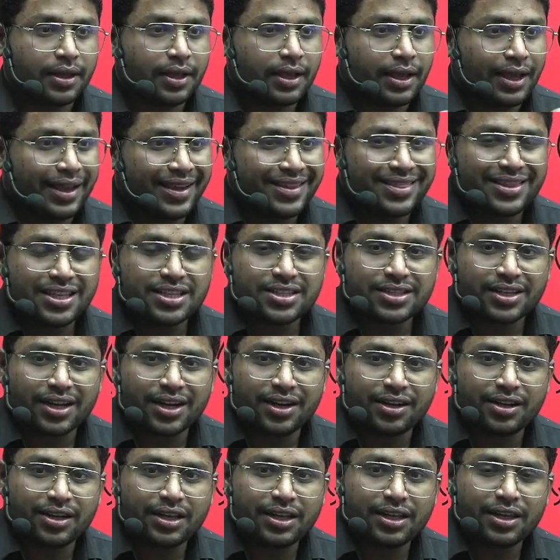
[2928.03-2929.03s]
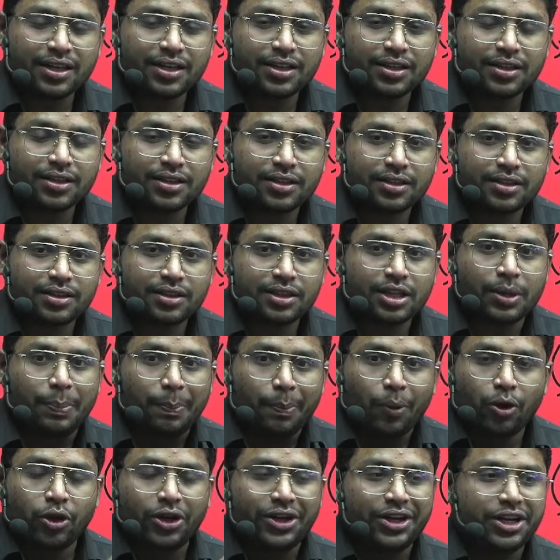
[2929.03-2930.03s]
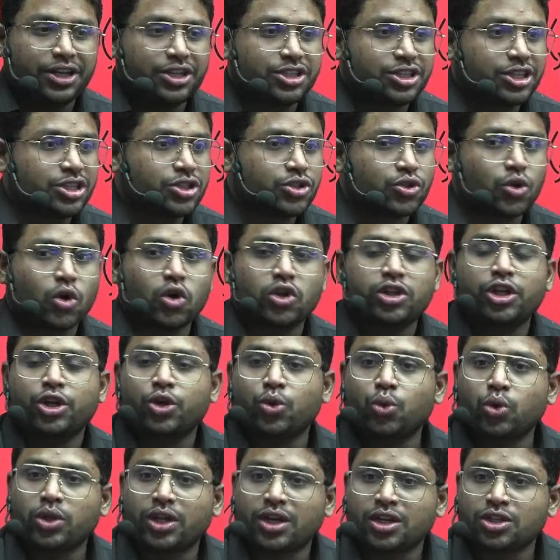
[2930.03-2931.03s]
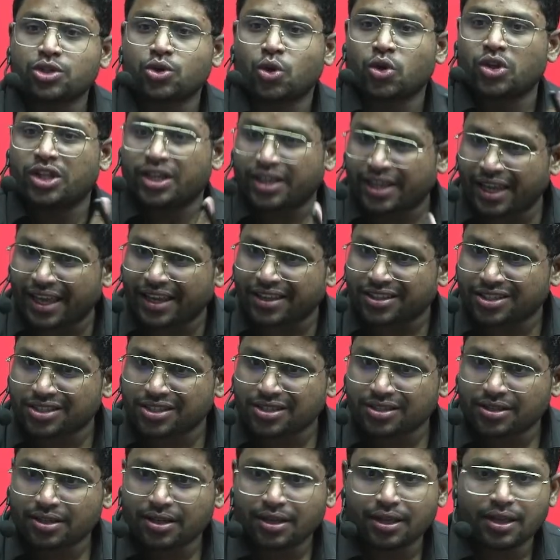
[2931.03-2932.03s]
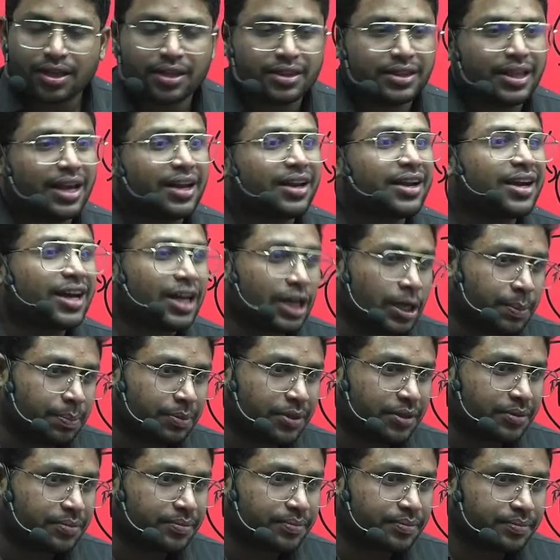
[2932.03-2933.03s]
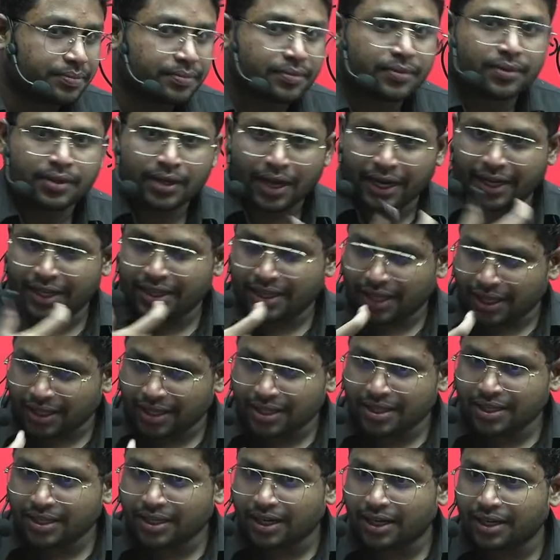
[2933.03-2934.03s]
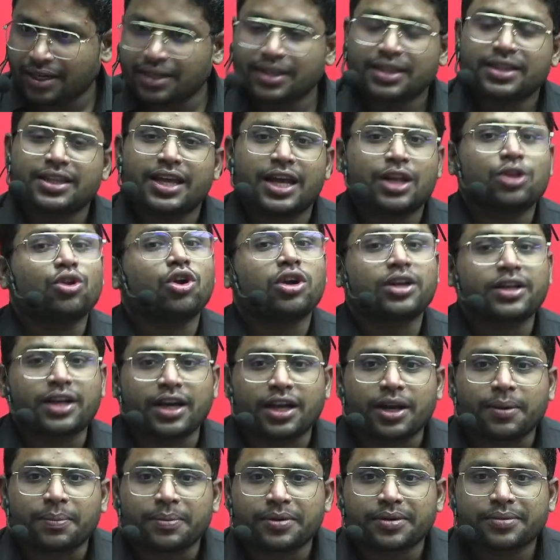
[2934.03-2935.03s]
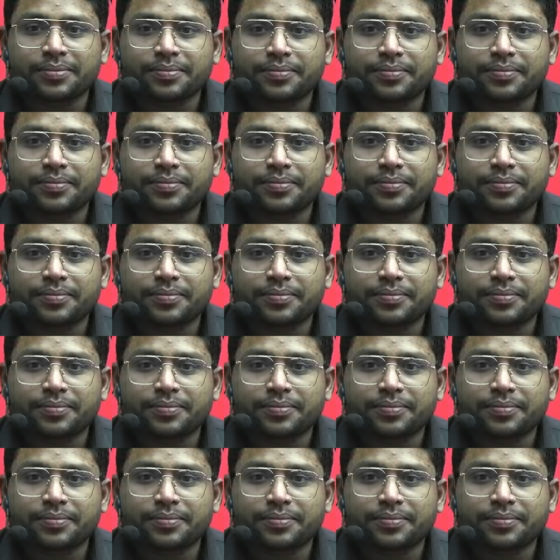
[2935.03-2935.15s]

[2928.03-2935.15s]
In this country, the politicians or the rulers or the kings, they are corrupt. And in another country, they are not corrupt.